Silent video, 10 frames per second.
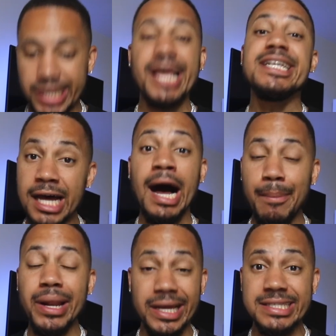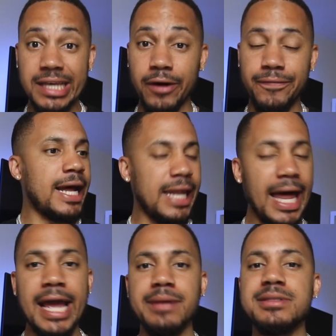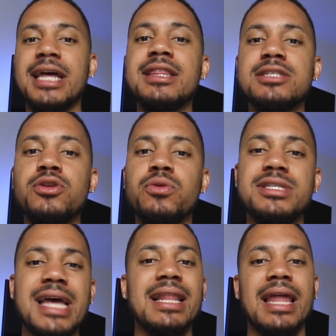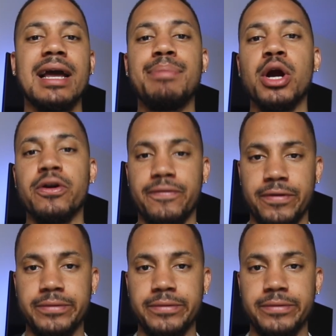Needs to humble herself, claims that this dude is acting like a perv.